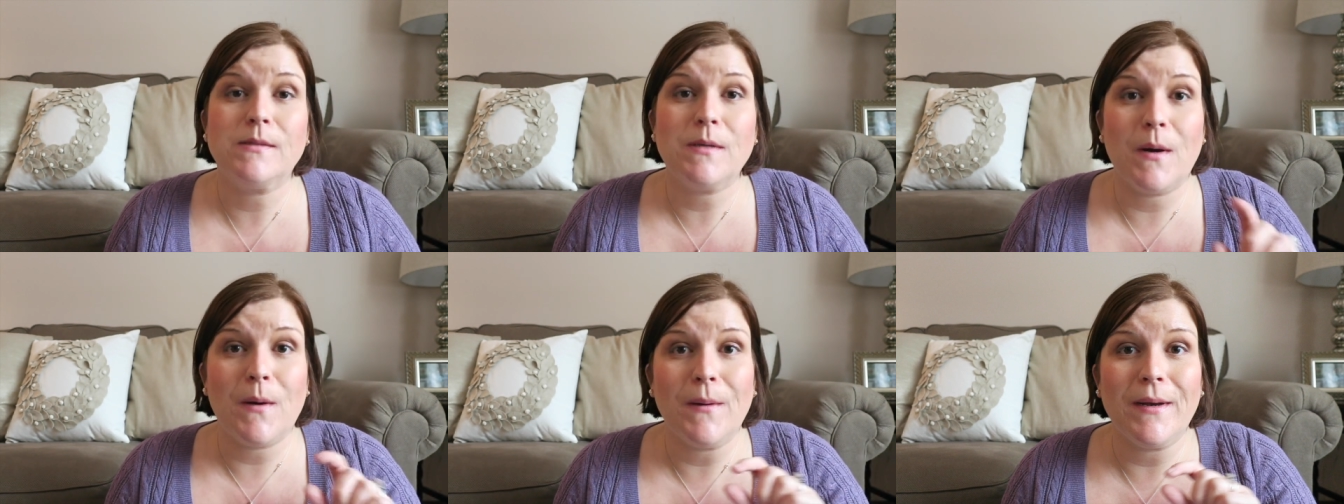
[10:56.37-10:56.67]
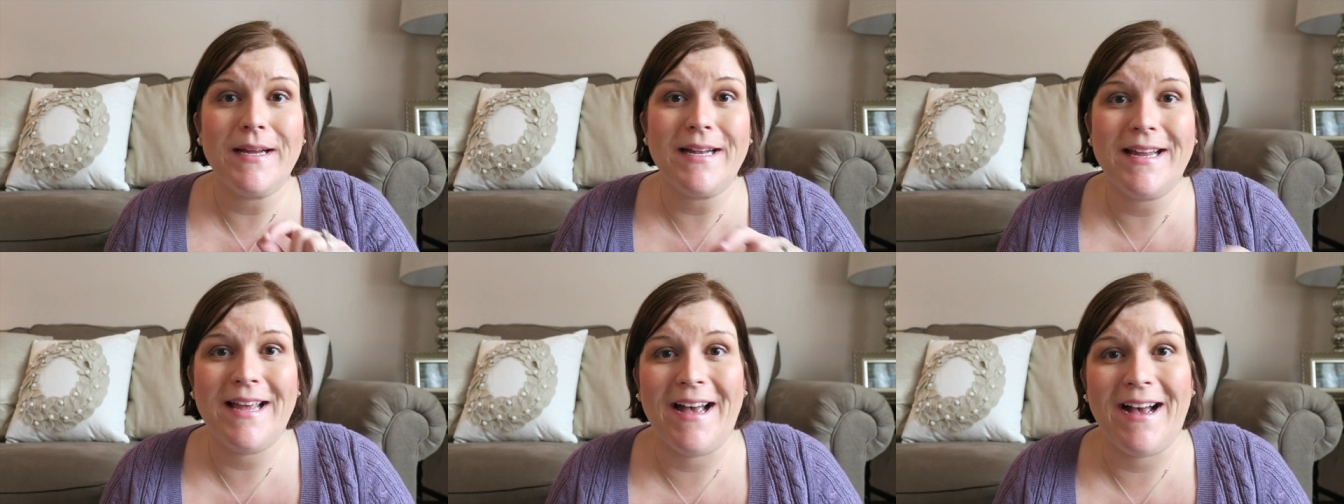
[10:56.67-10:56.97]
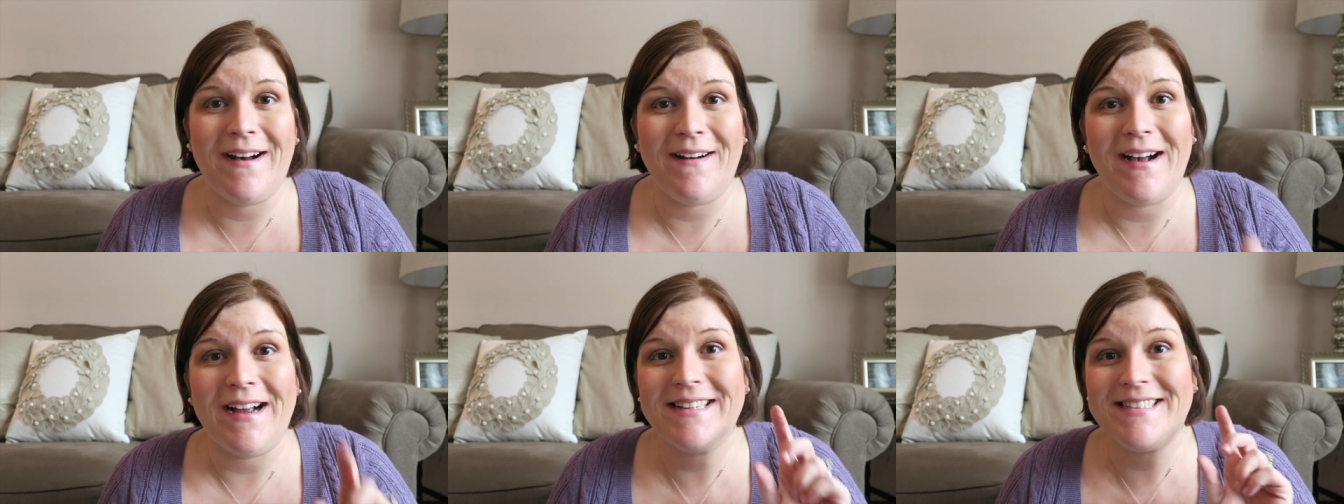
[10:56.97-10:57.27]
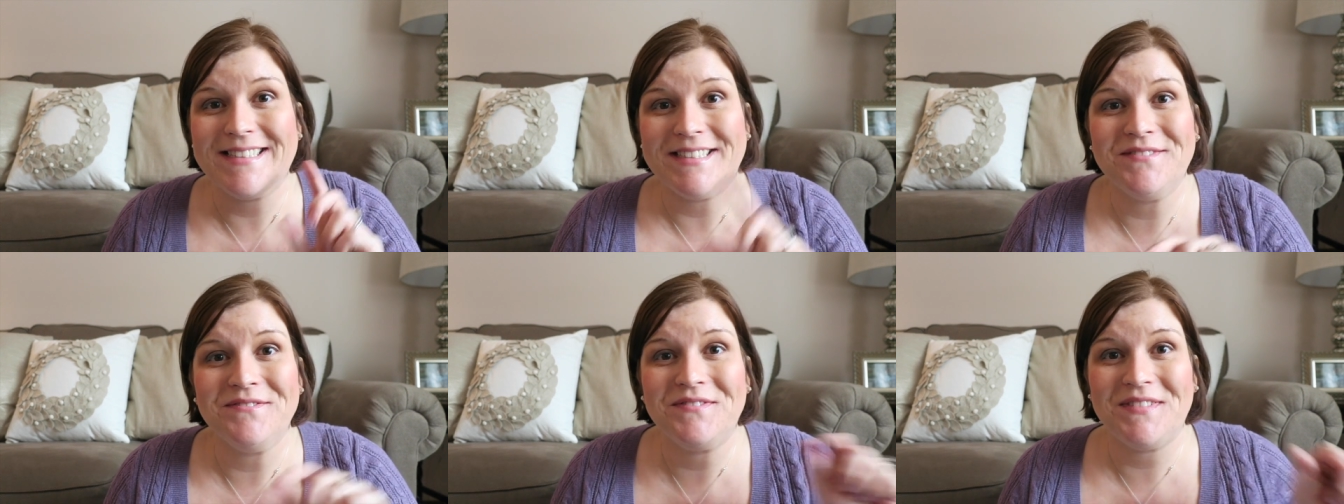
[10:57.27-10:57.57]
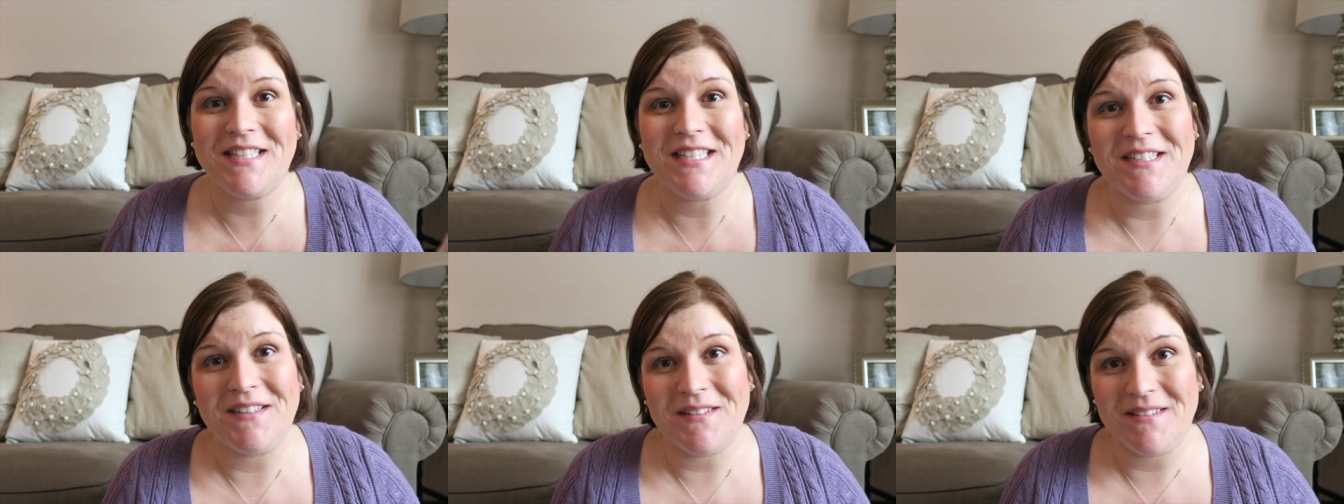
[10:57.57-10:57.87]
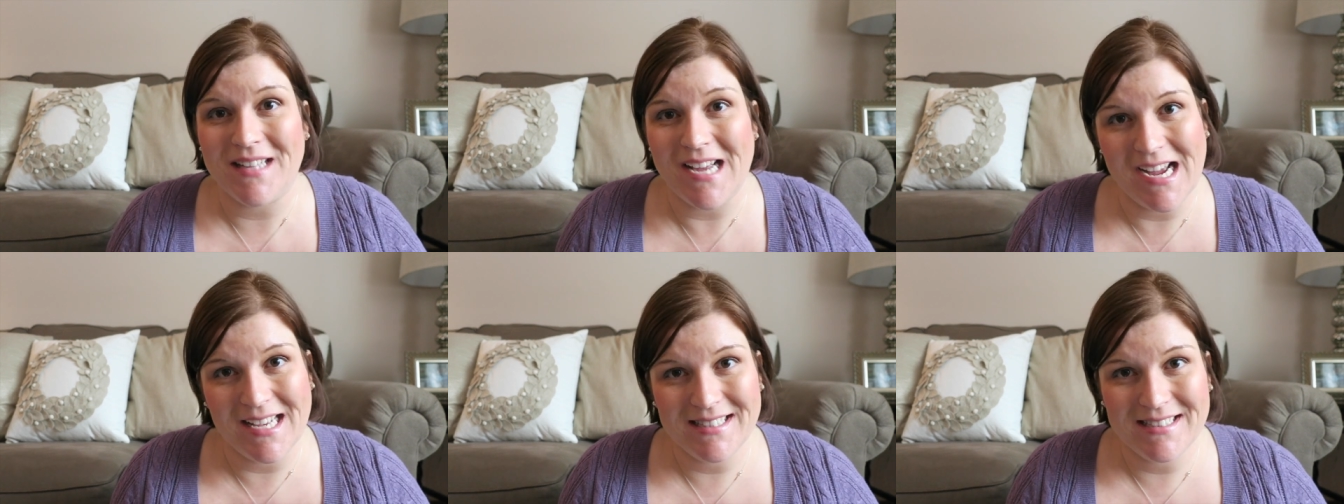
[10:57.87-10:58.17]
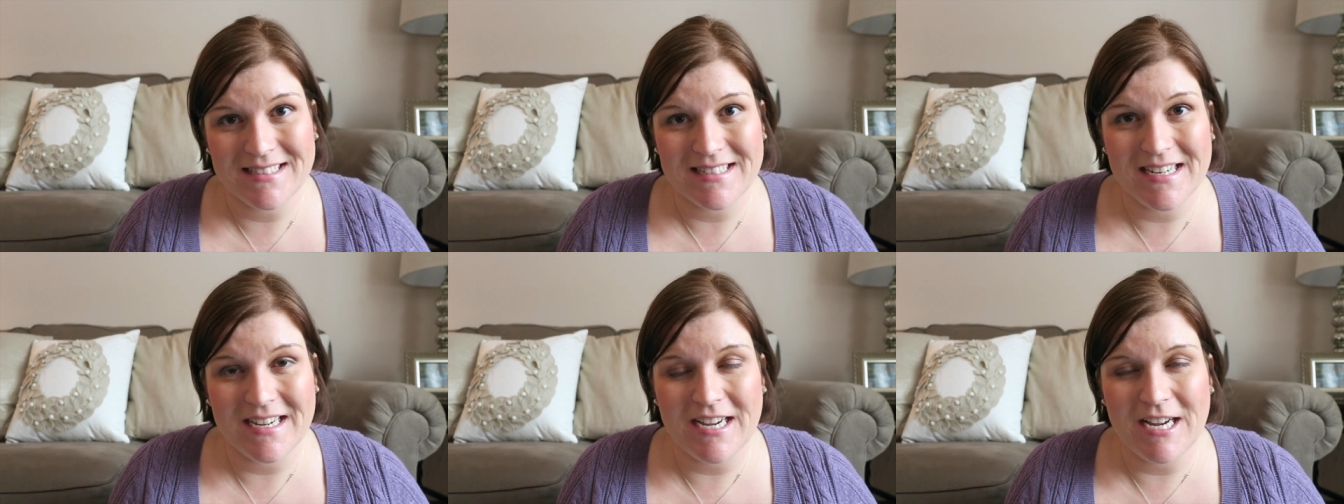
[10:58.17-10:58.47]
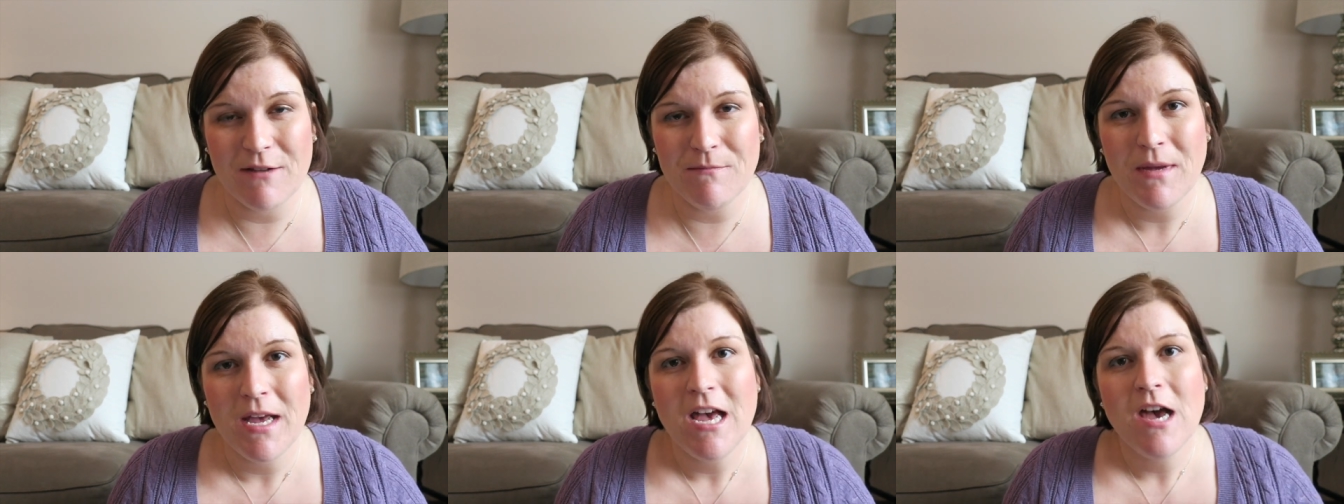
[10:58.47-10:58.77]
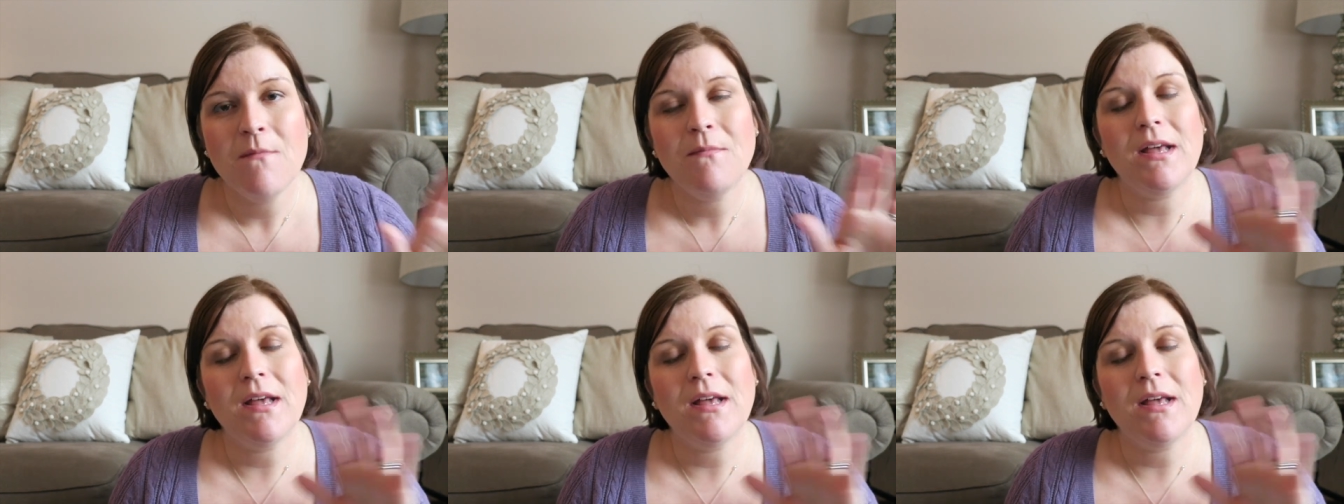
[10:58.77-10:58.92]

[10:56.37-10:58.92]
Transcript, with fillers: So anyhow, I didn't video last time,